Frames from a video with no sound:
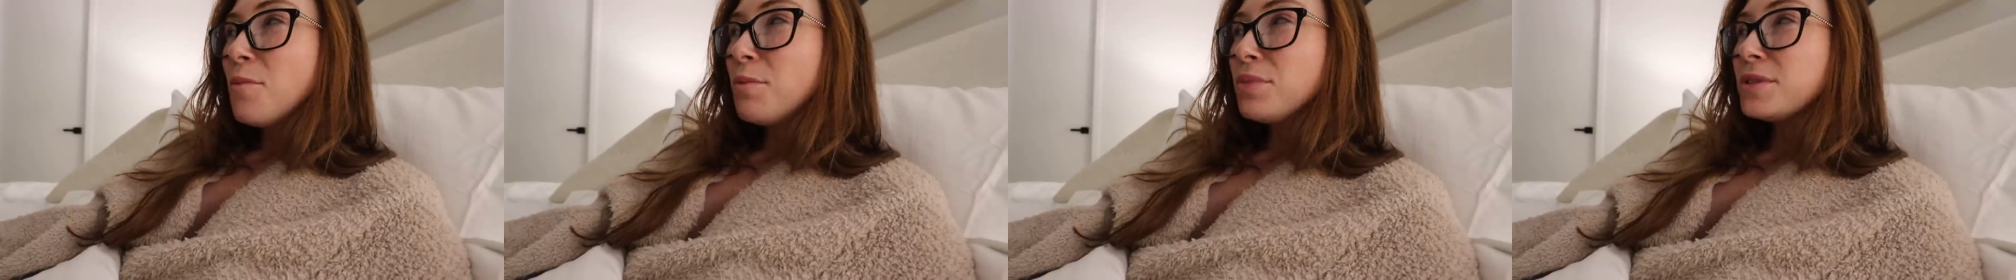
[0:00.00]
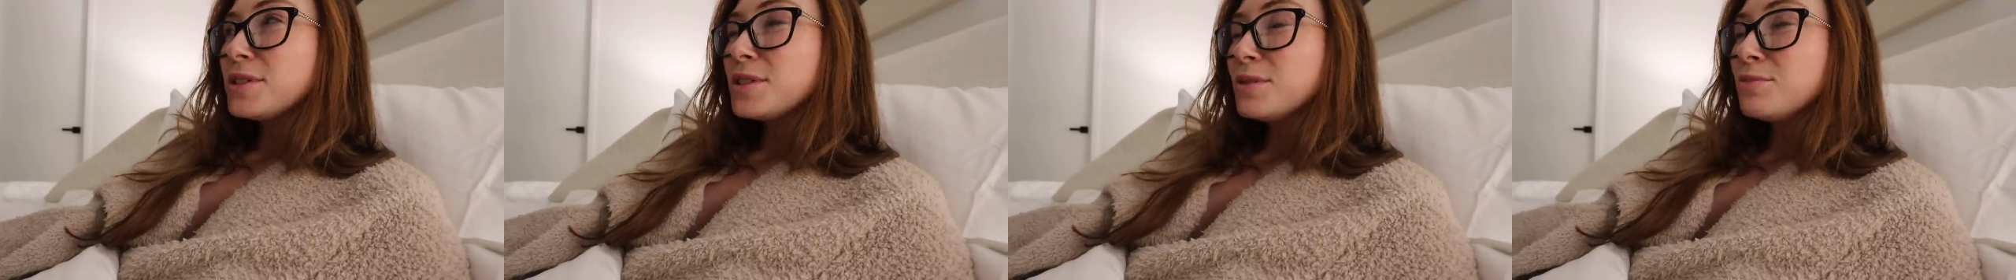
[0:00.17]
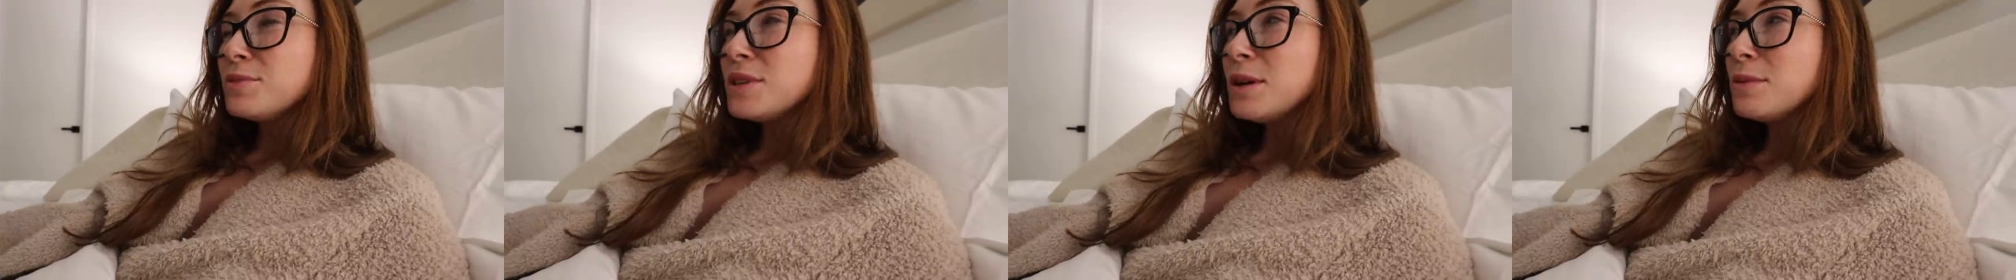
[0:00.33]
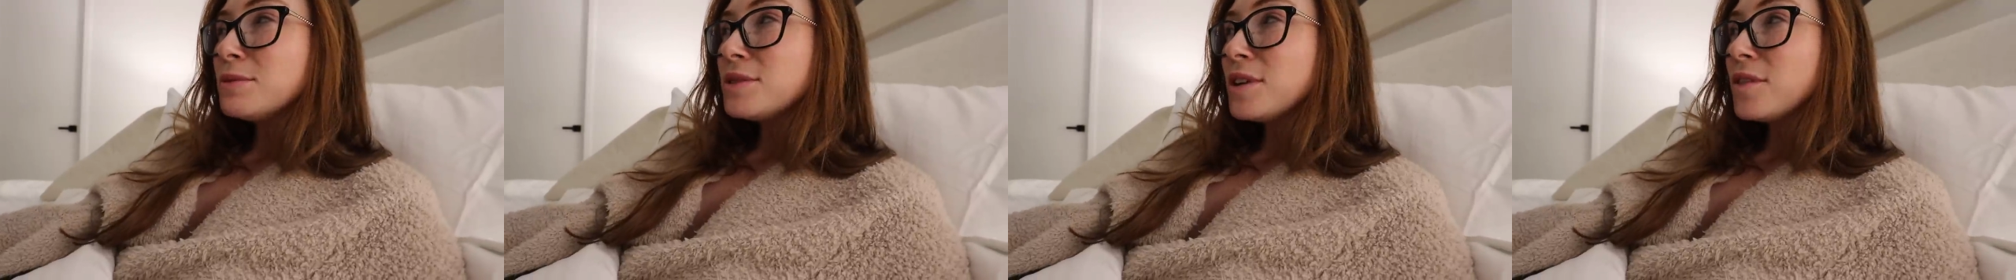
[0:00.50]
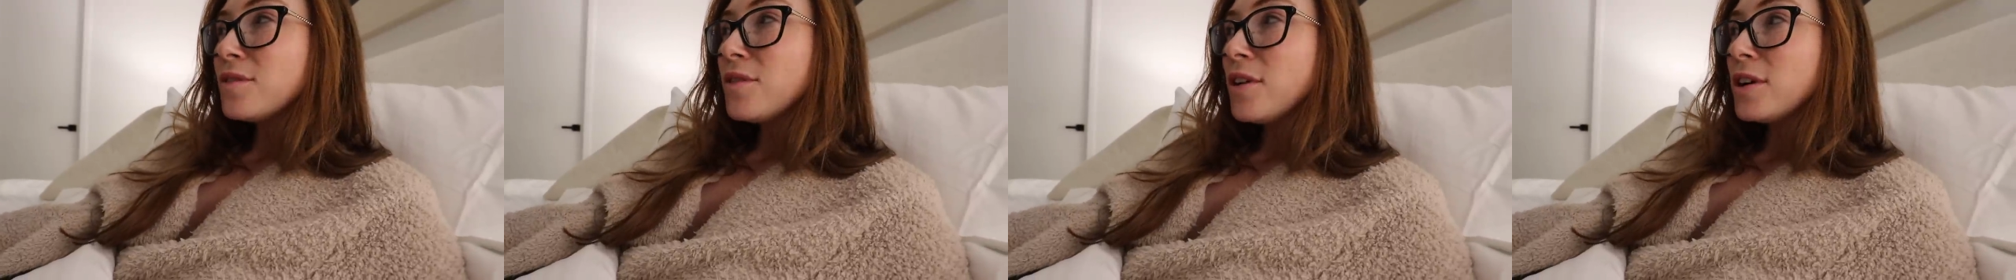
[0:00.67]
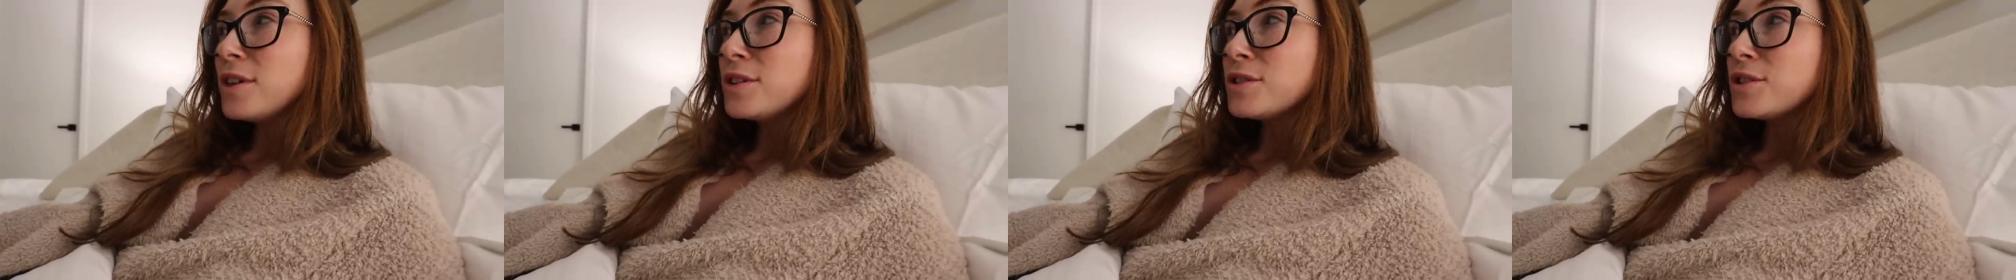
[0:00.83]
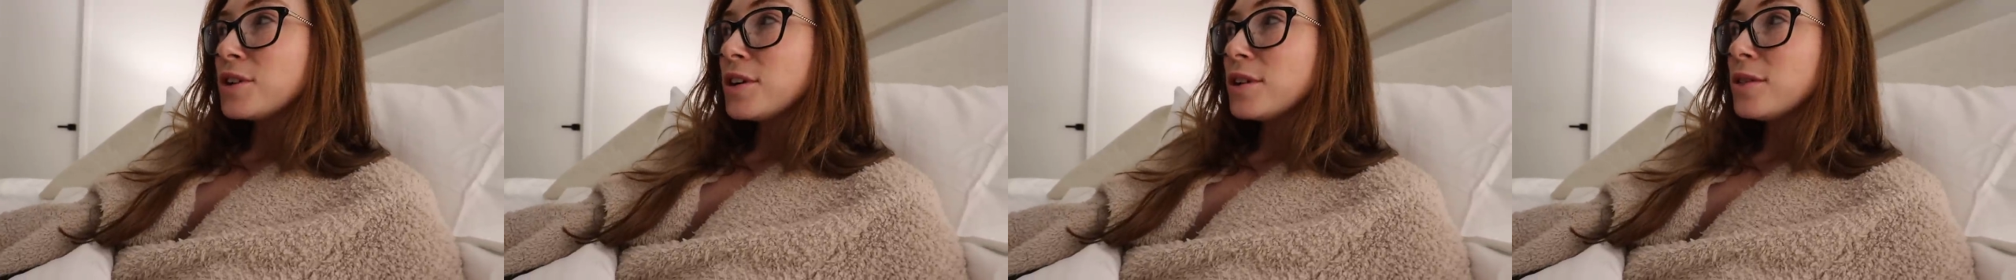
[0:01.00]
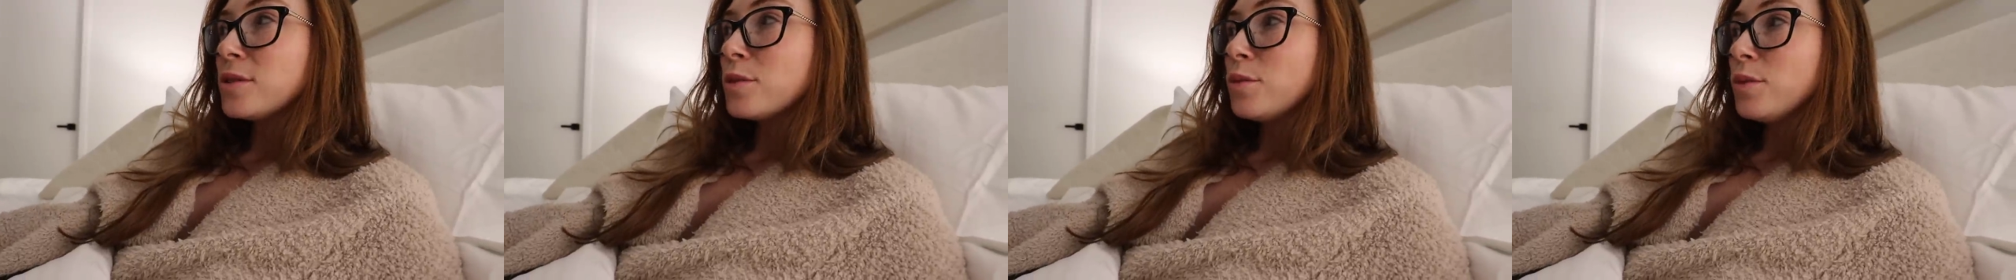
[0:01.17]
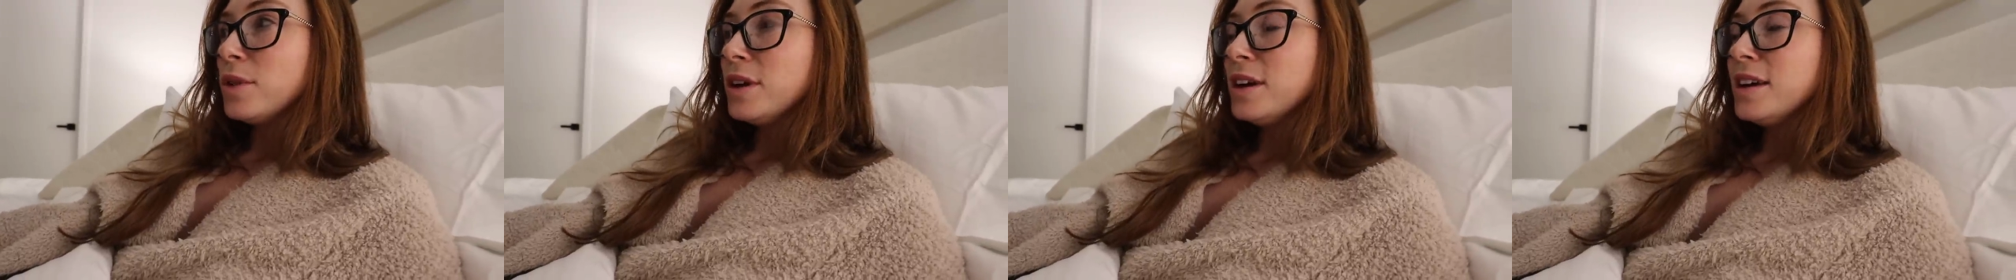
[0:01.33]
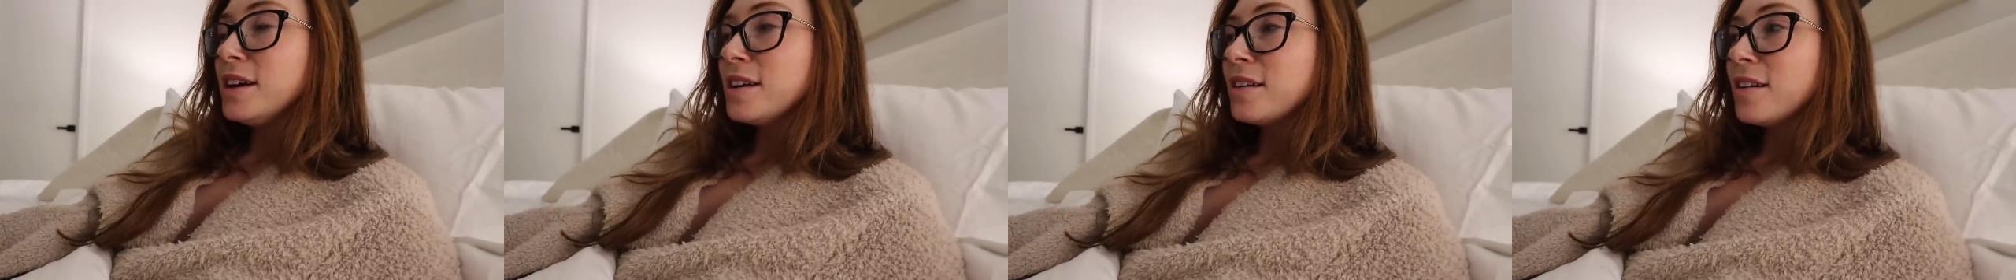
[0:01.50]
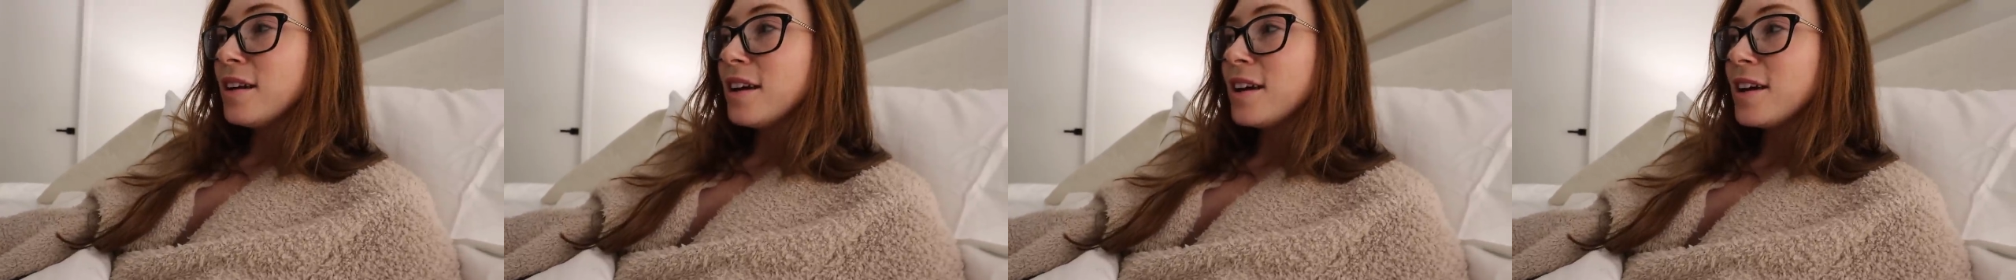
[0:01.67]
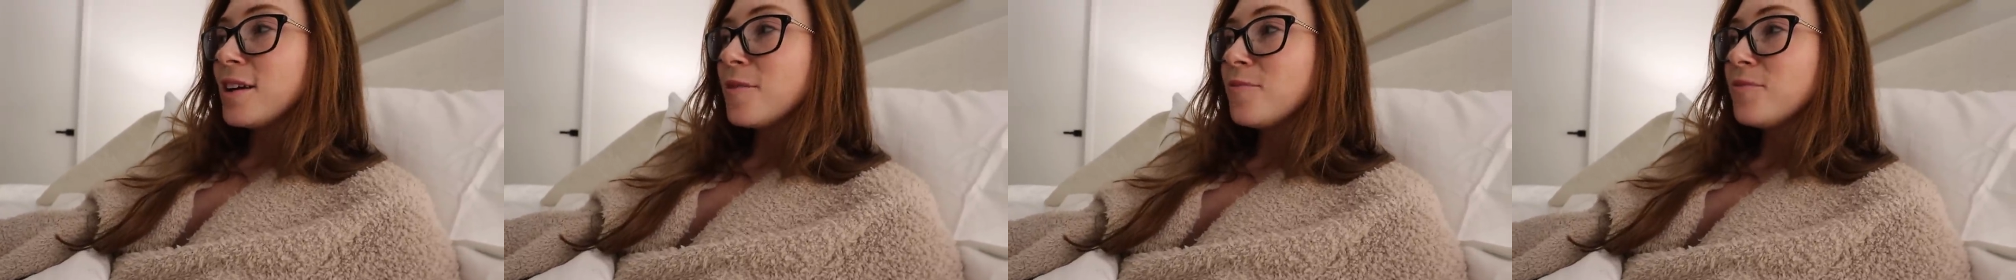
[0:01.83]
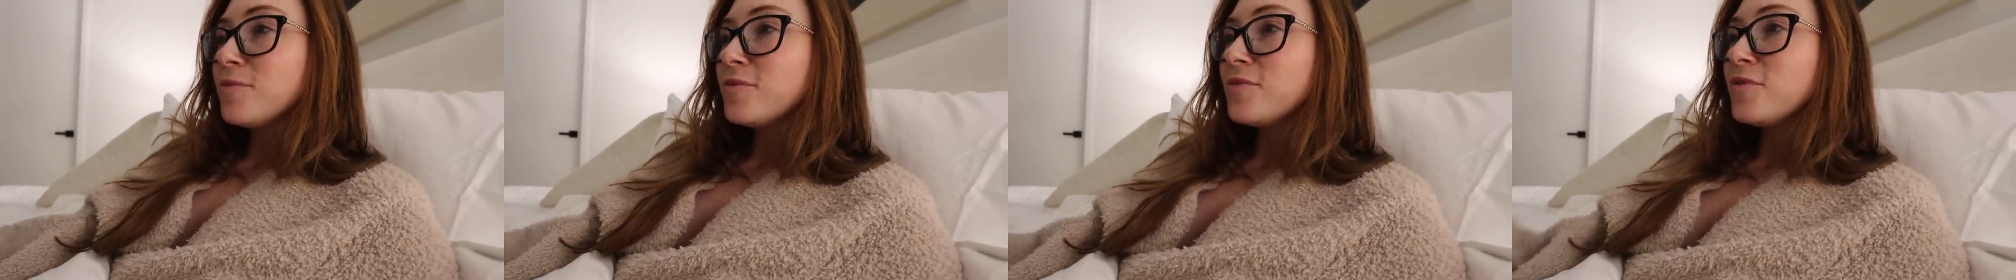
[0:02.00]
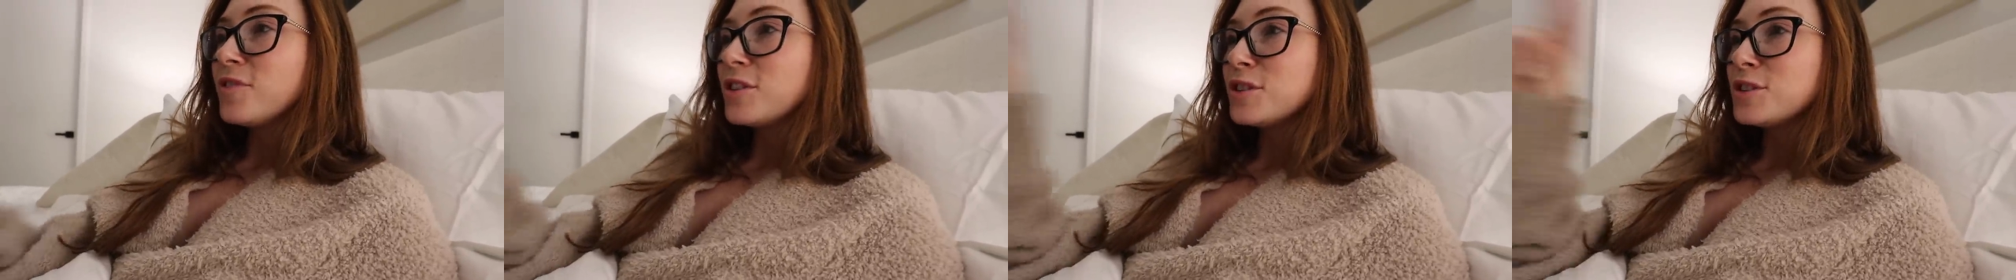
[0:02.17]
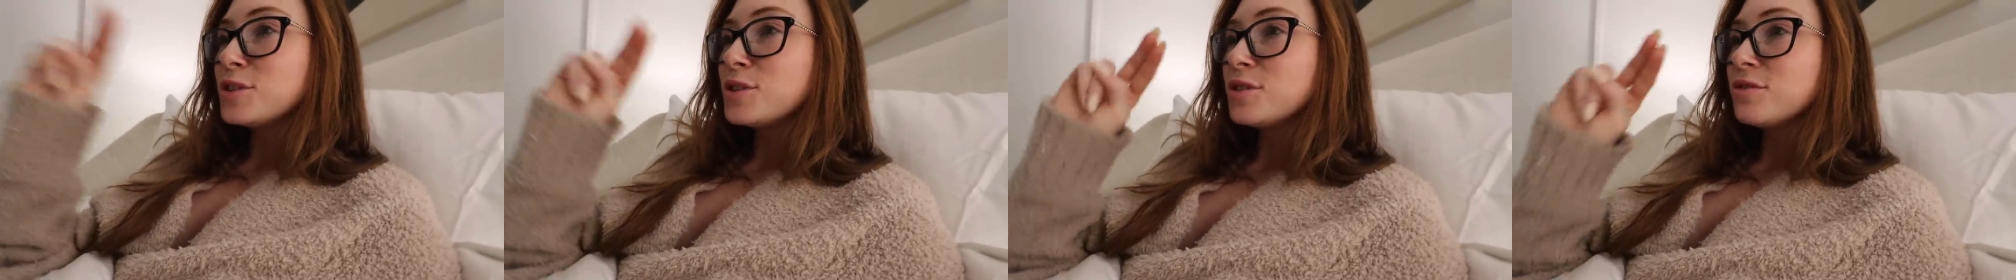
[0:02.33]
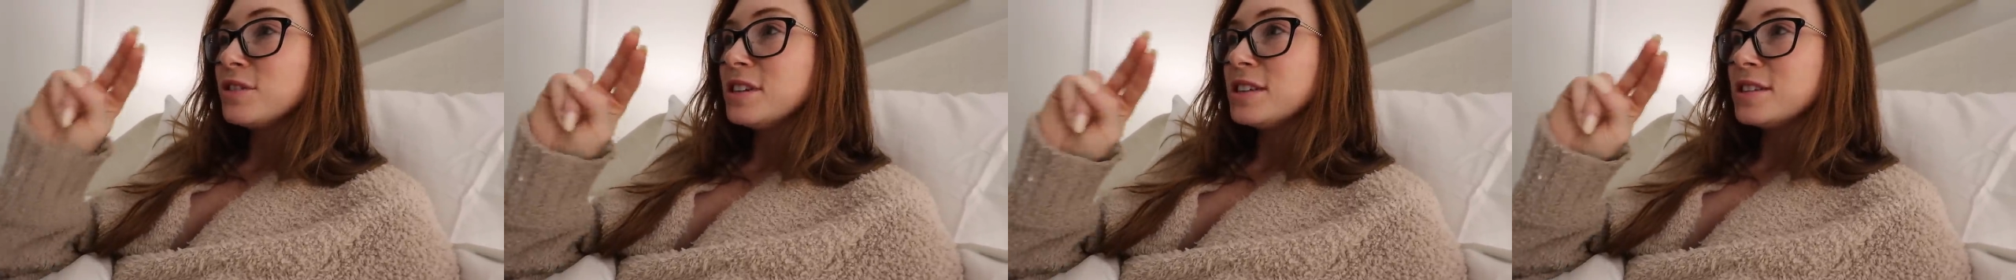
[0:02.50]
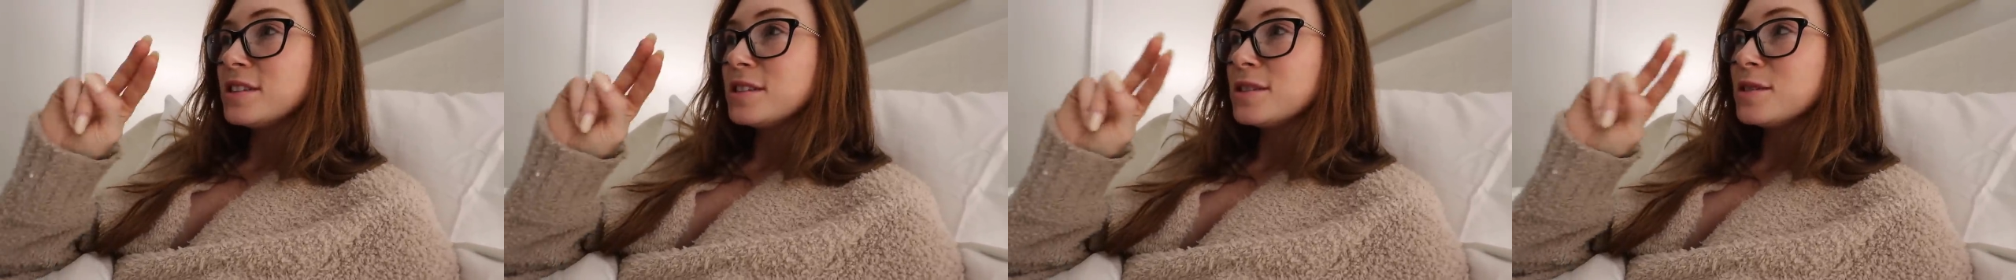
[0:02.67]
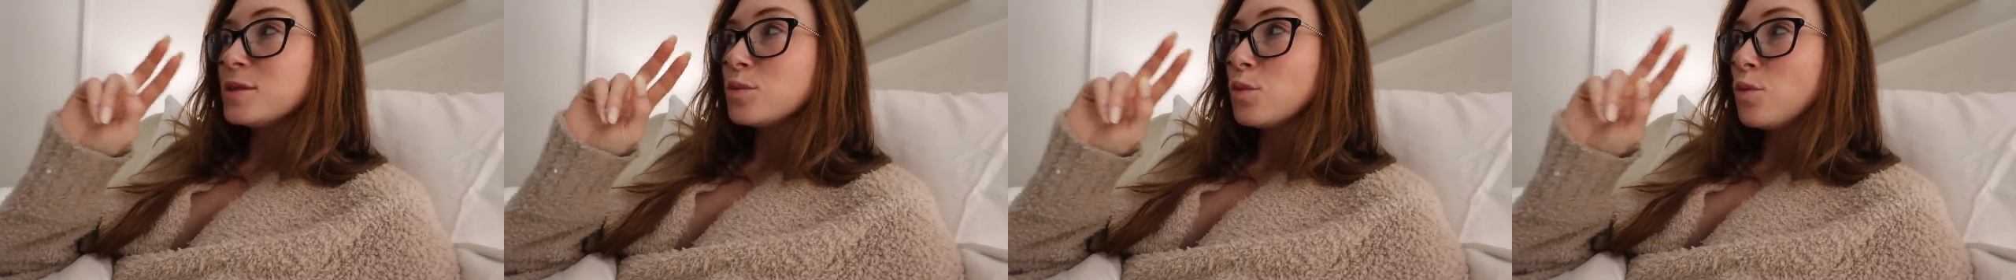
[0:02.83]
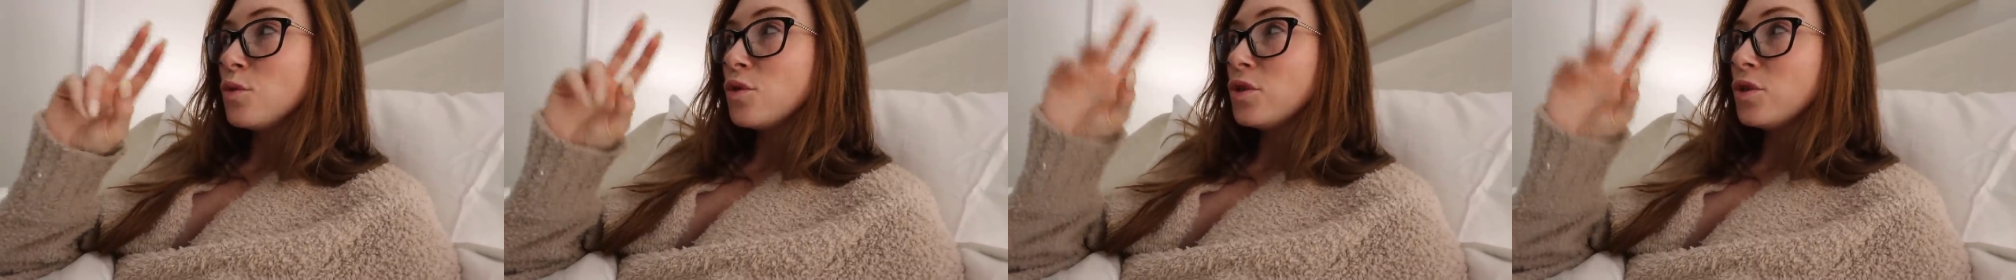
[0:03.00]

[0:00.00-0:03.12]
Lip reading: But sometimes I find during the week, like, for two reasons.